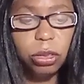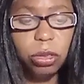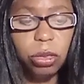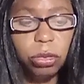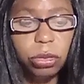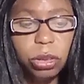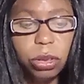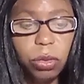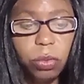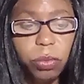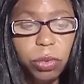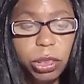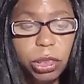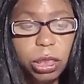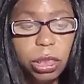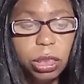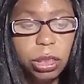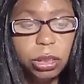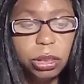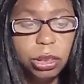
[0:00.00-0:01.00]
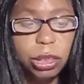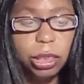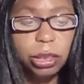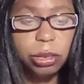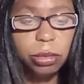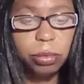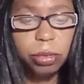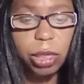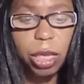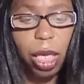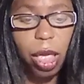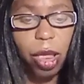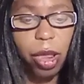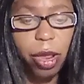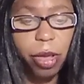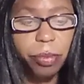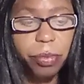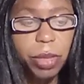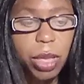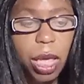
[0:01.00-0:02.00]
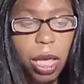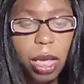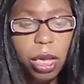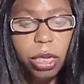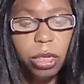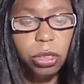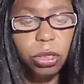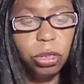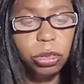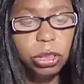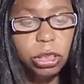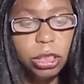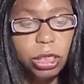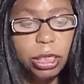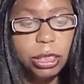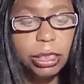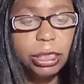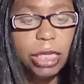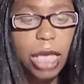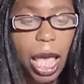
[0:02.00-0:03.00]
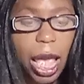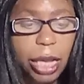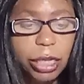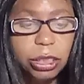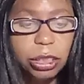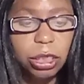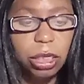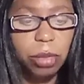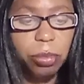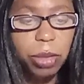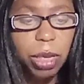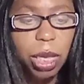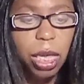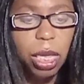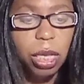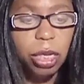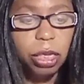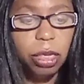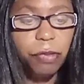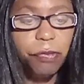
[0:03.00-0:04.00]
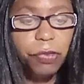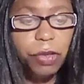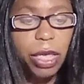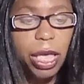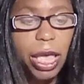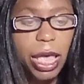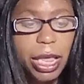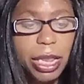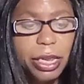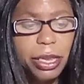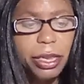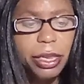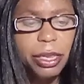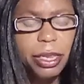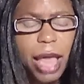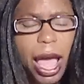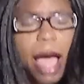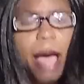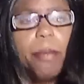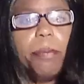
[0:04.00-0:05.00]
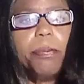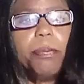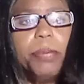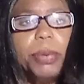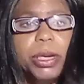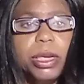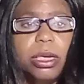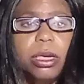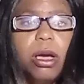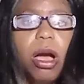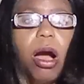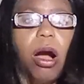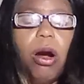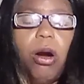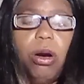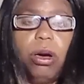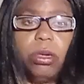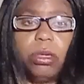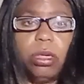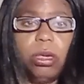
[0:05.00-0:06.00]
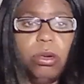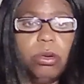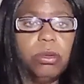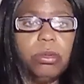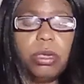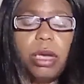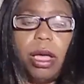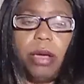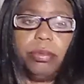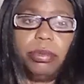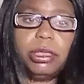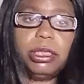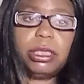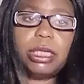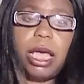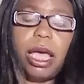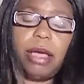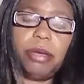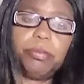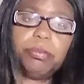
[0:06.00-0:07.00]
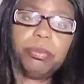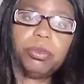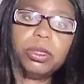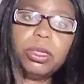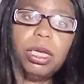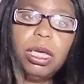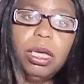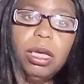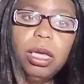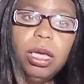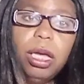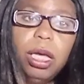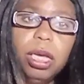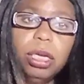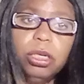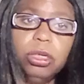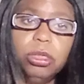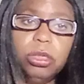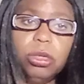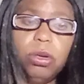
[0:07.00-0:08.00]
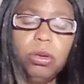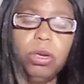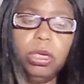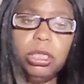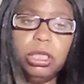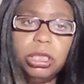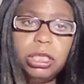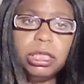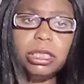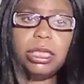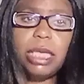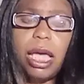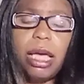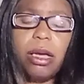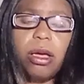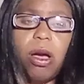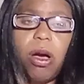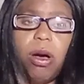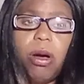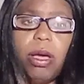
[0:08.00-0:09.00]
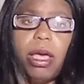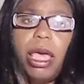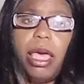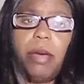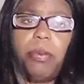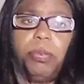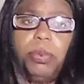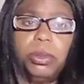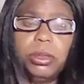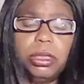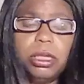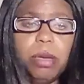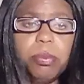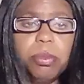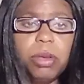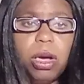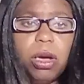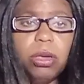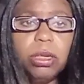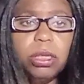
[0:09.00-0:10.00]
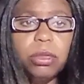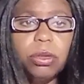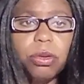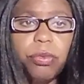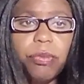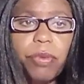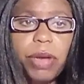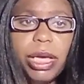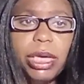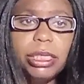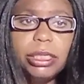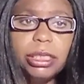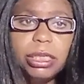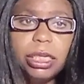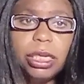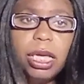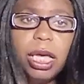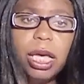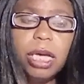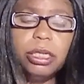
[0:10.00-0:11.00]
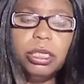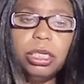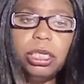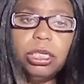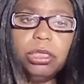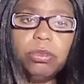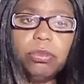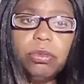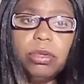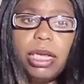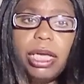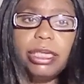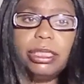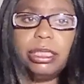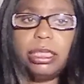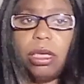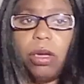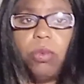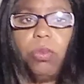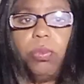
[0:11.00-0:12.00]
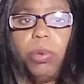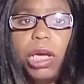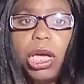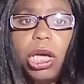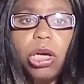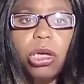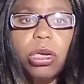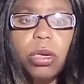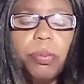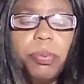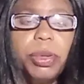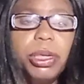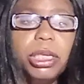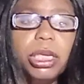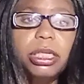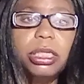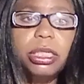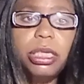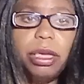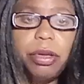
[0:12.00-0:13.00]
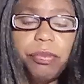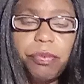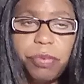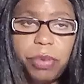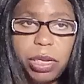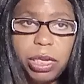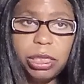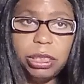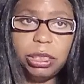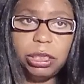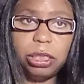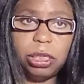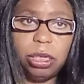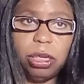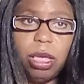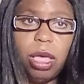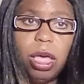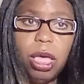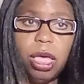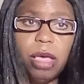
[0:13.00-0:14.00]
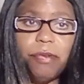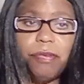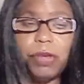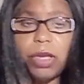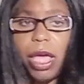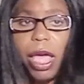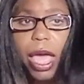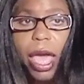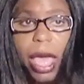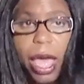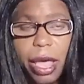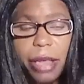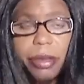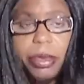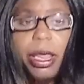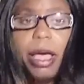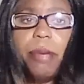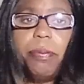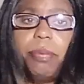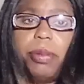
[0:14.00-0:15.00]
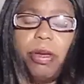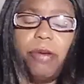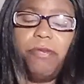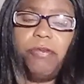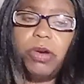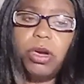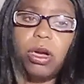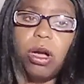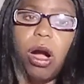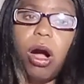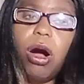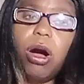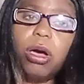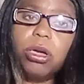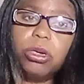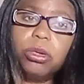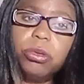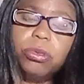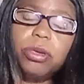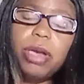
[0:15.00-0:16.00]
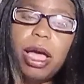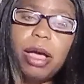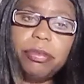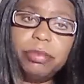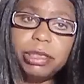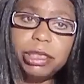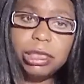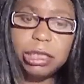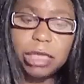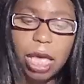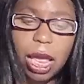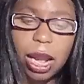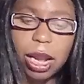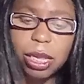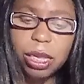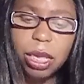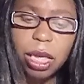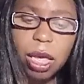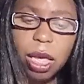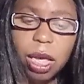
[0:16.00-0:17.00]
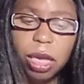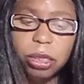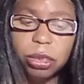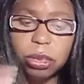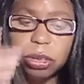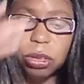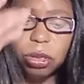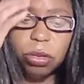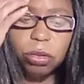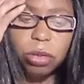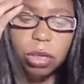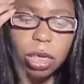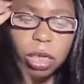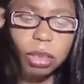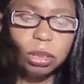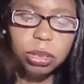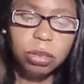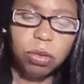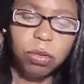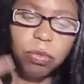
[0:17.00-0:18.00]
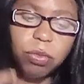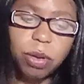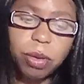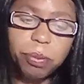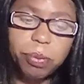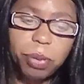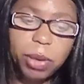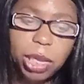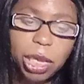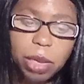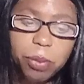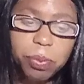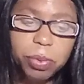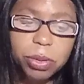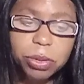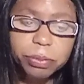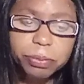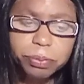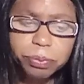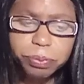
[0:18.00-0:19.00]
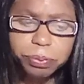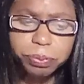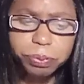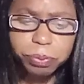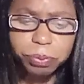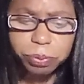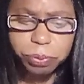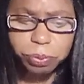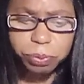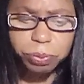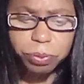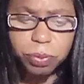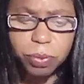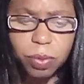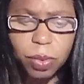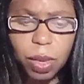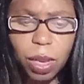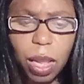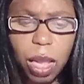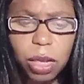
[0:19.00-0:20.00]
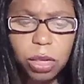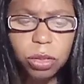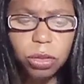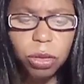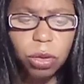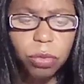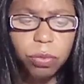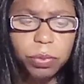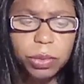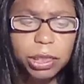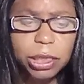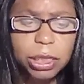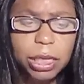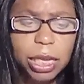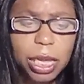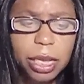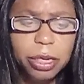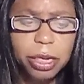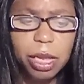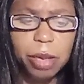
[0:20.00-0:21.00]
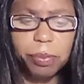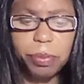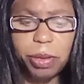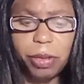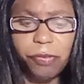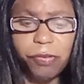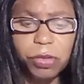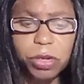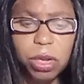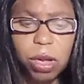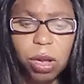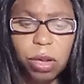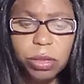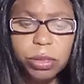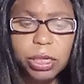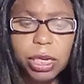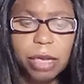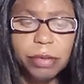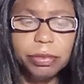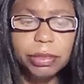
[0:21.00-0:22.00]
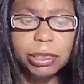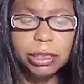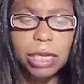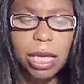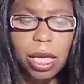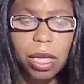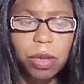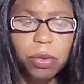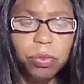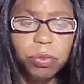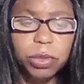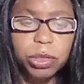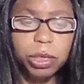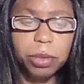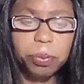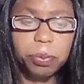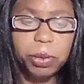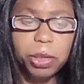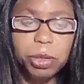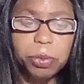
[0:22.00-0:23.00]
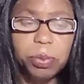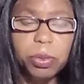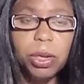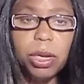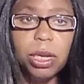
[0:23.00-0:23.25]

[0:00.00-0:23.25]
So when the Egyptian came, to attack them, if it had not been God on our side, you just had God had put them under the Red Sea. The Israelites said we could have been under that Red Sea if it had not been for God on our side. So when people, when it had not been for God on our side, and when the people,